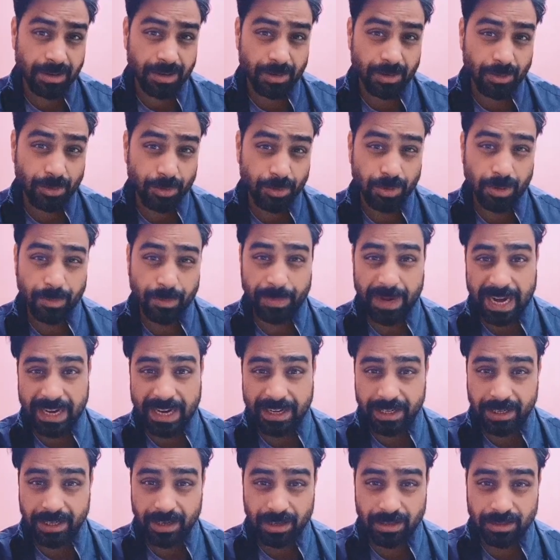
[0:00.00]
do the
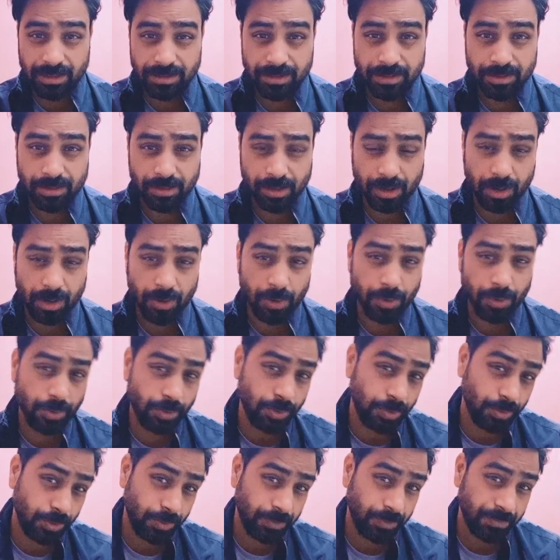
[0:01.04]
practicals how
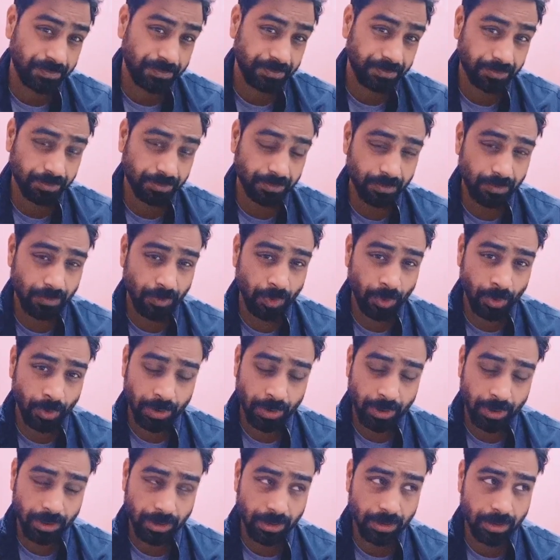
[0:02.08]
to
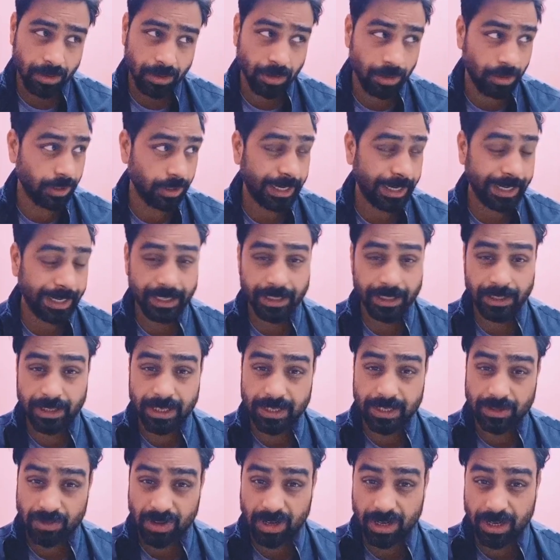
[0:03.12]
category
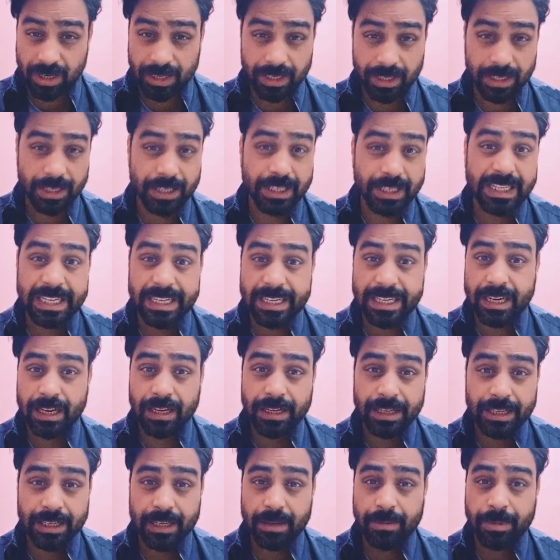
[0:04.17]
SQL category DDL,
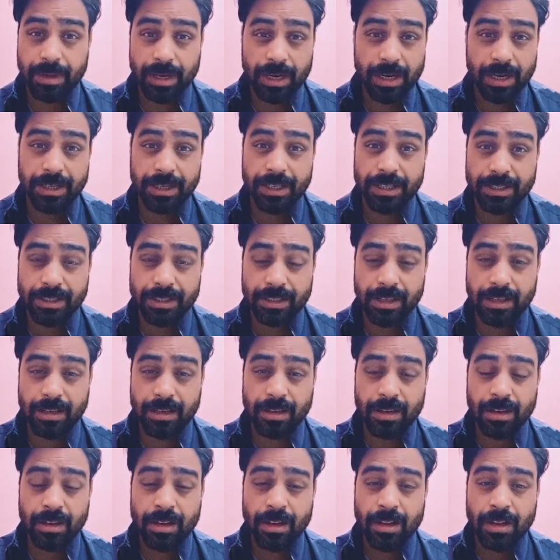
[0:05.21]
DML and DCL
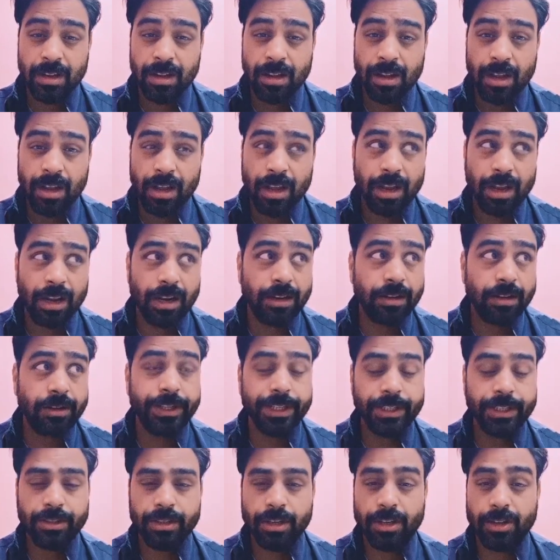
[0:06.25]
and
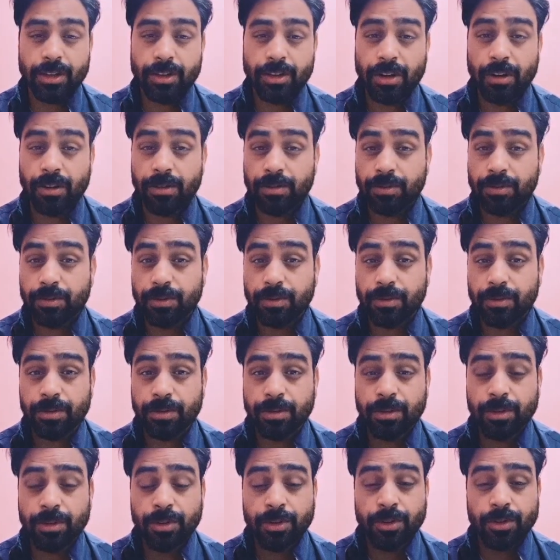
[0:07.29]
TCL also.
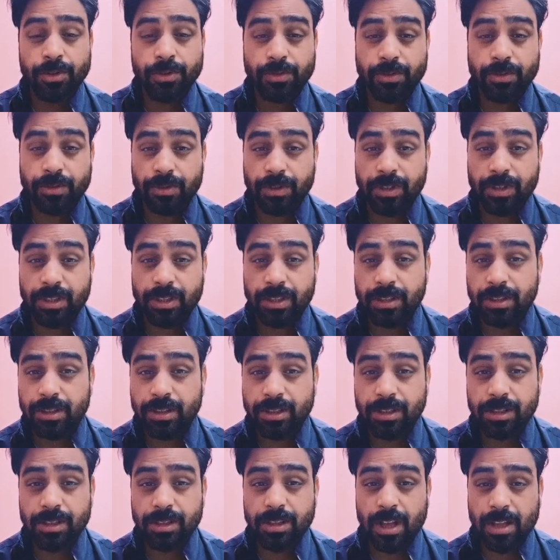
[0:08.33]
So these
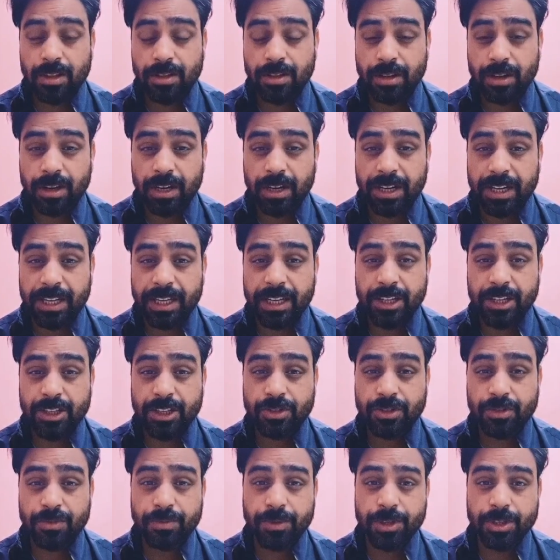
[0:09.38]
are the categories
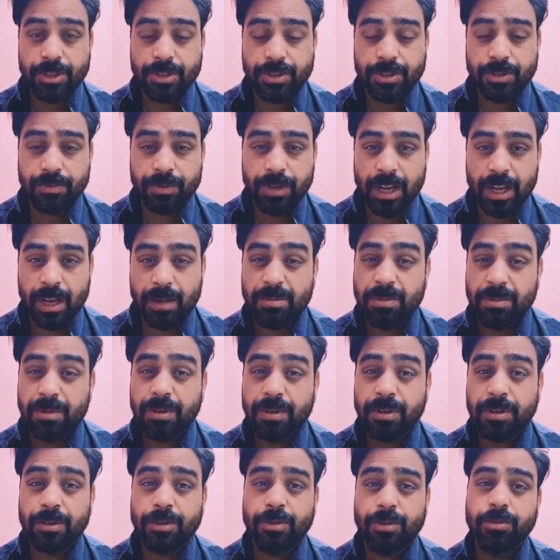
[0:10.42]
which we have
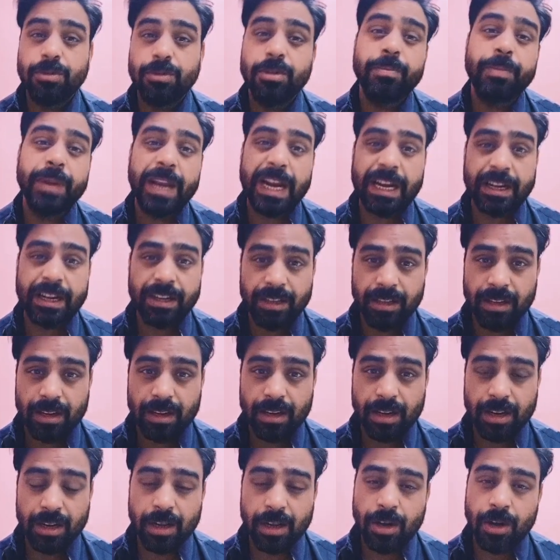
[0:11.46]
do the practical
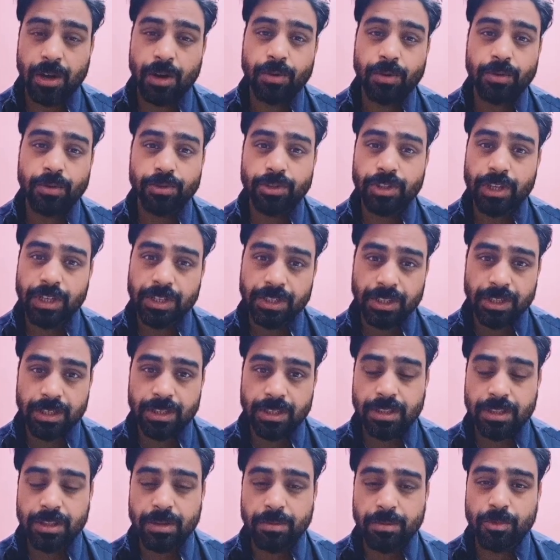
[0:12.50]
and how to changes
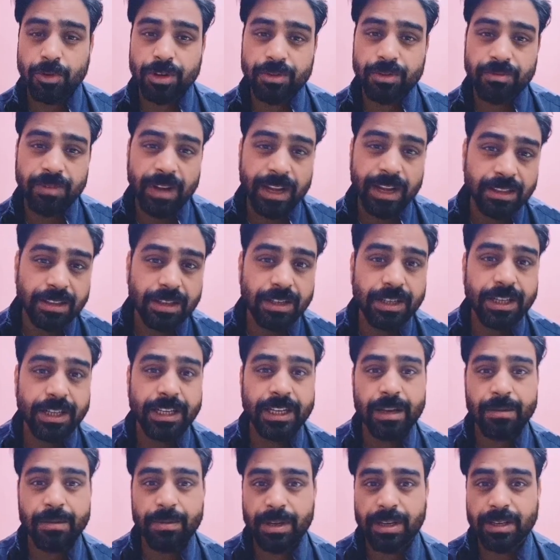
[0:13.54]
in the modifying the
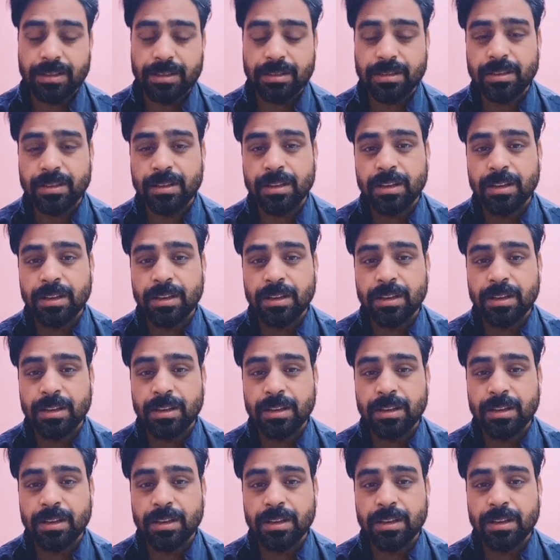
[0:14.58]
database,